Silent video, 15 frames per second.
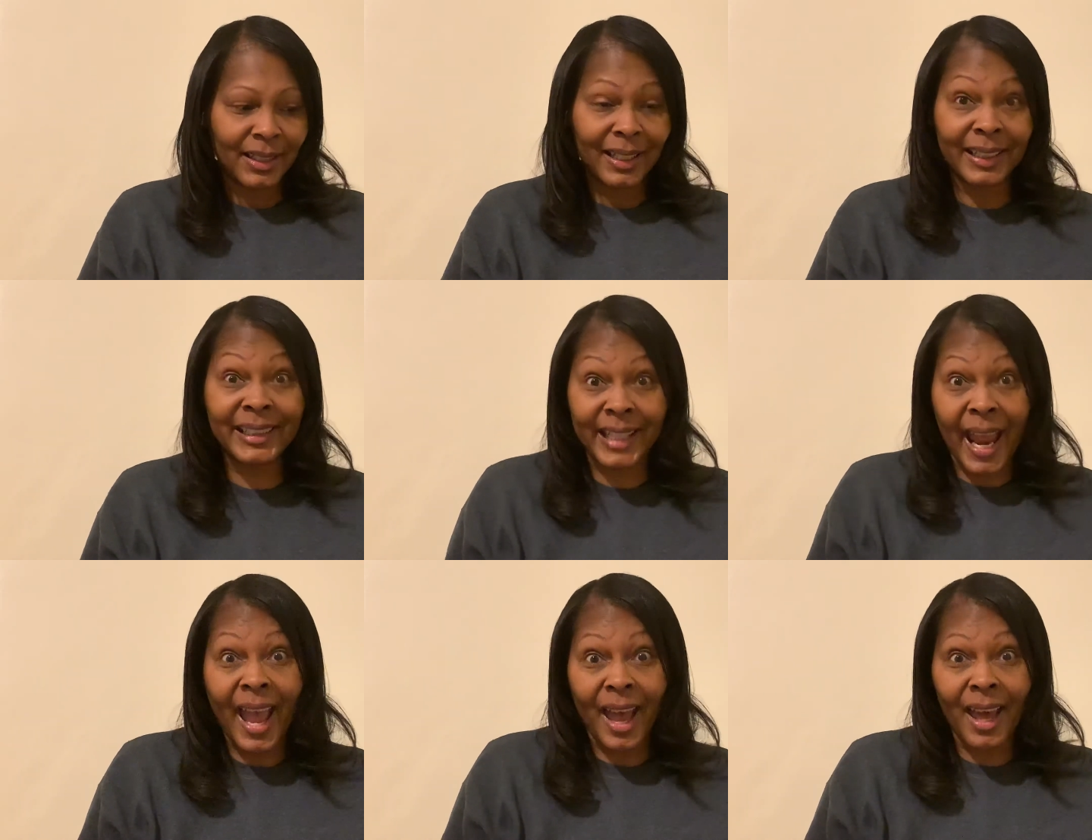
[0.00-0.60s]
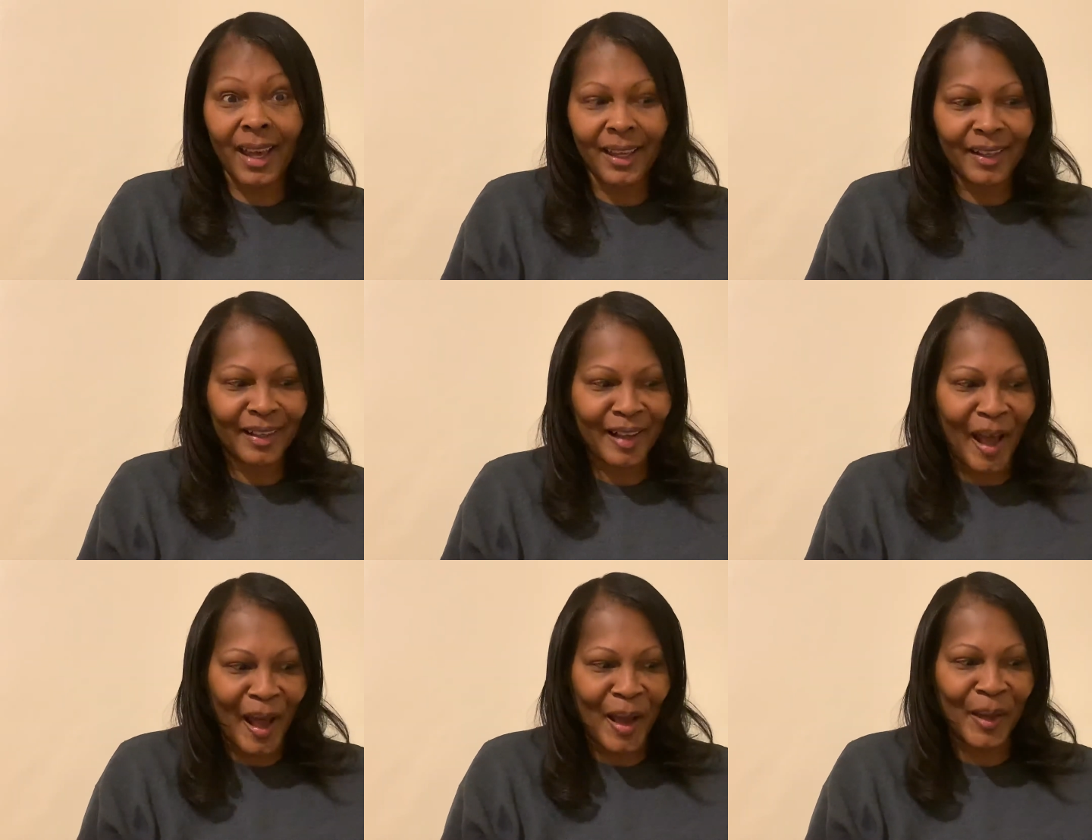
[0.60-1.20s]
Yeah,
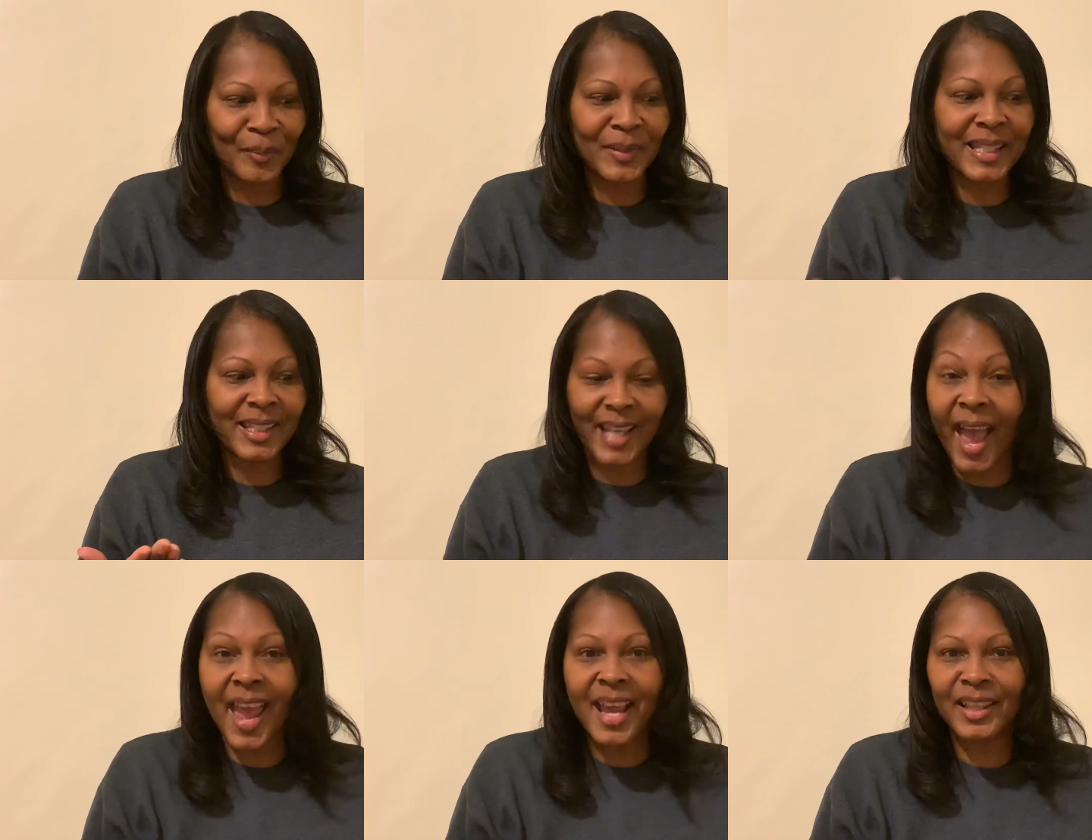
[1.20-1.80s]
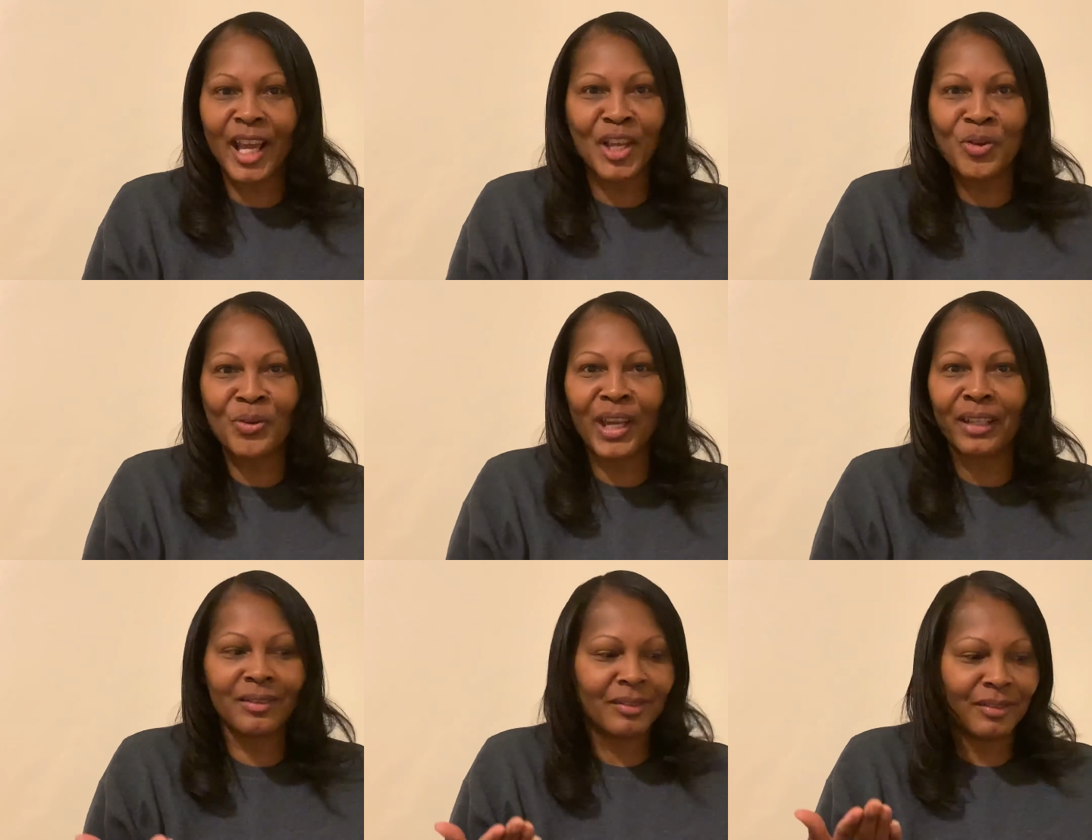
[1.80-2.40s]
I'm saying that you
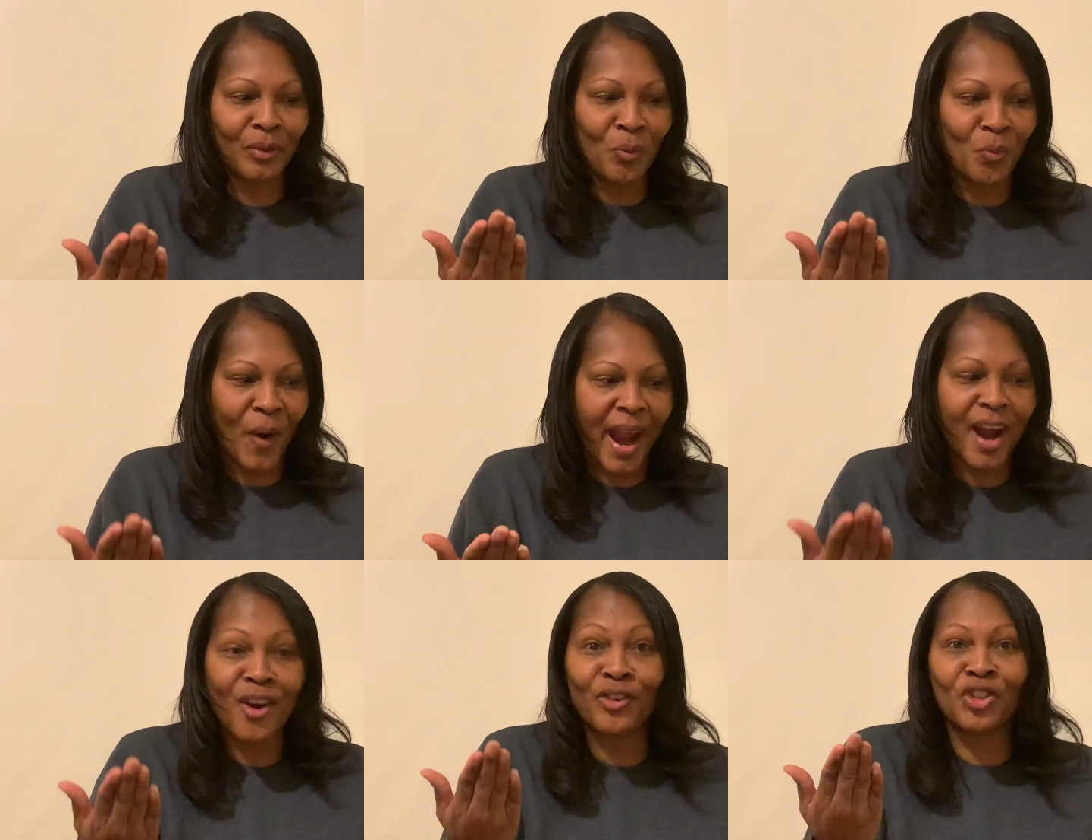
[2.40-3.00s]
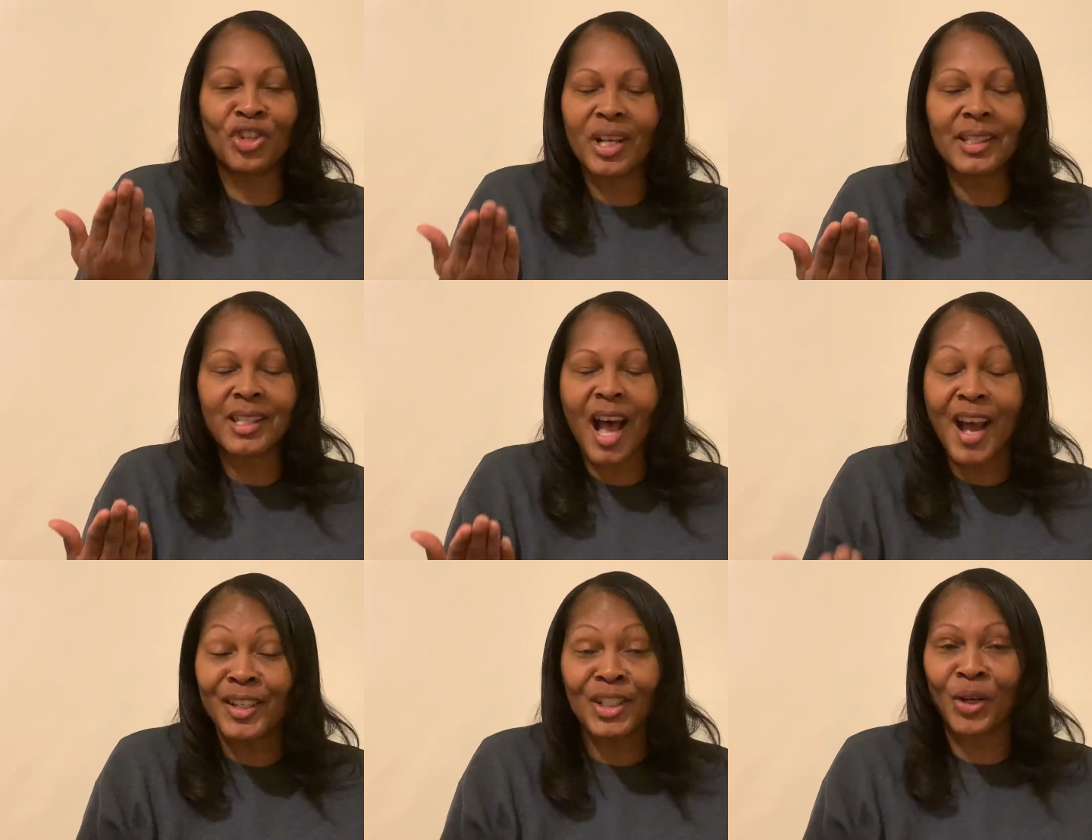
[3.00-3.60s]
can wear just
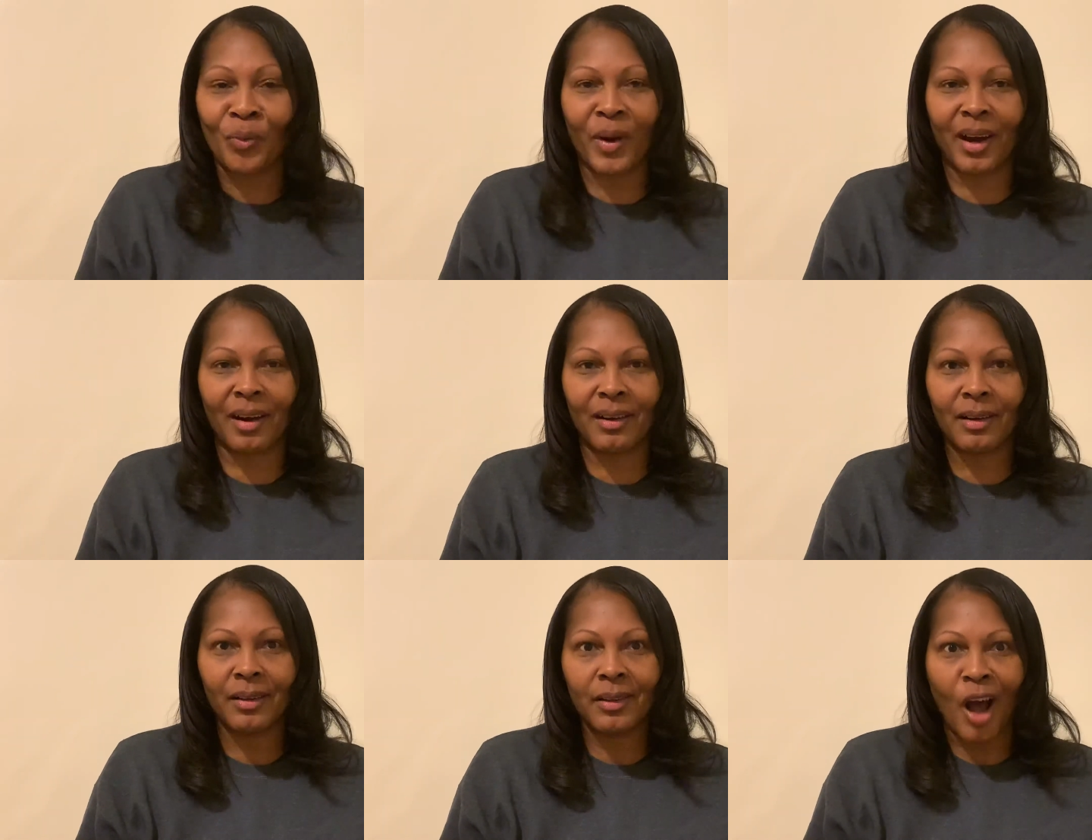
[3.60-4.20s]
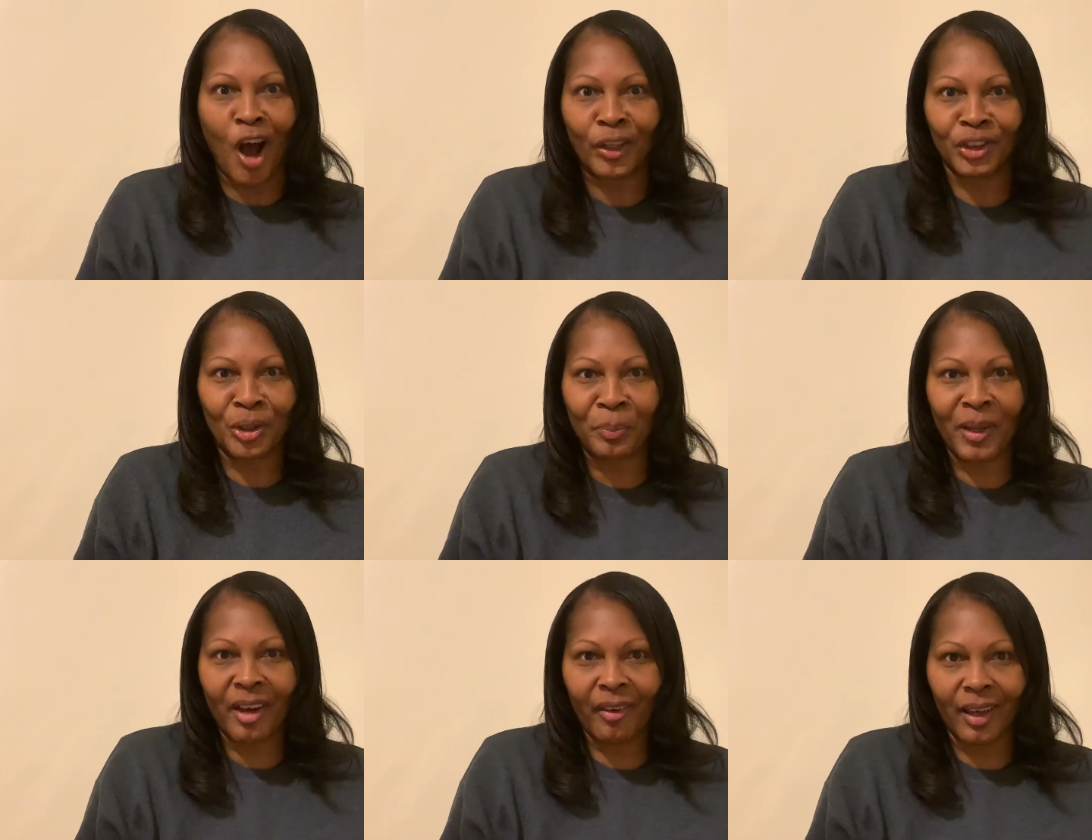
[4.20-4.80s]
underwear on your
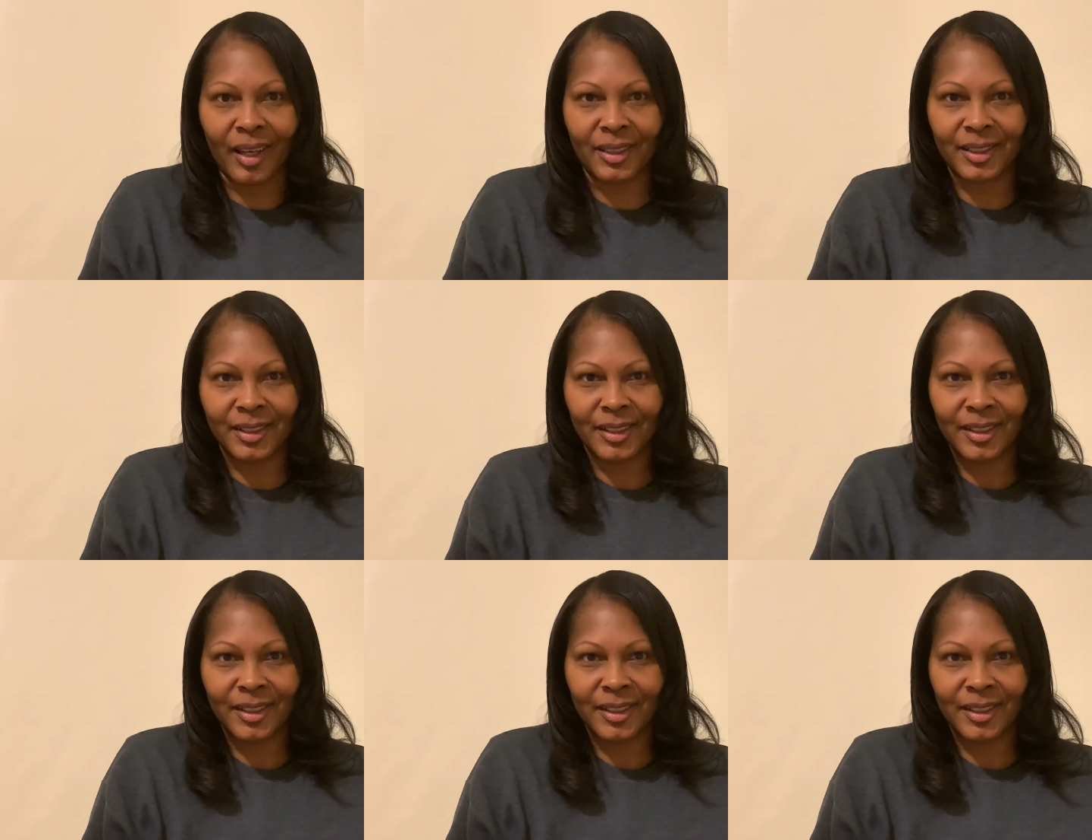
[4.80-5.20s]
period.